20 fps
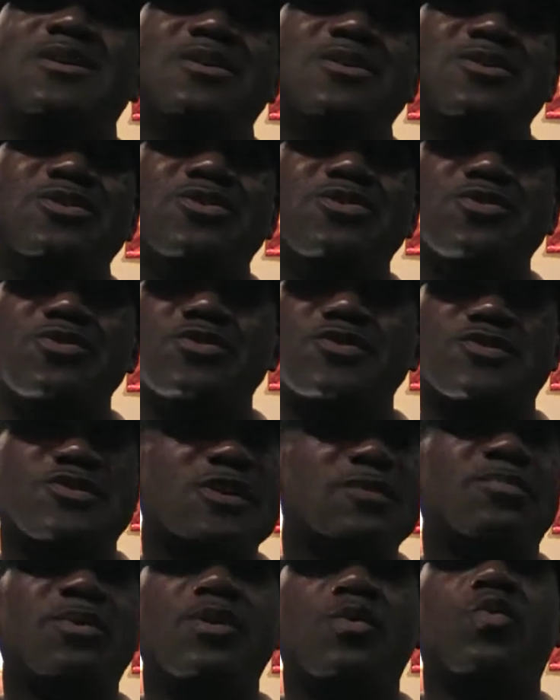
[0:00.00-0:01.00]
you
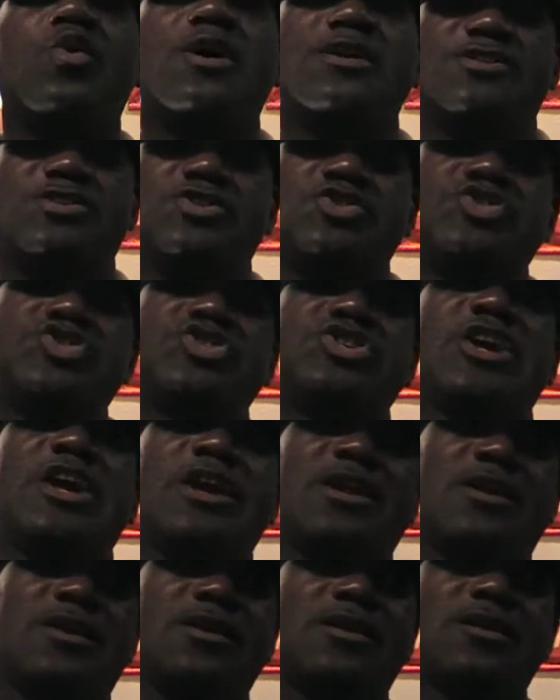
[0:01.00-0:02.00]
simply want to
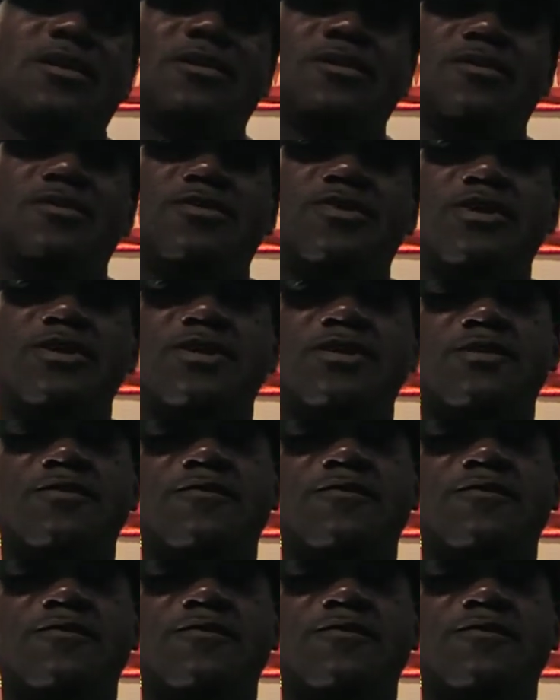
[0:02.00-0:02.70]
check the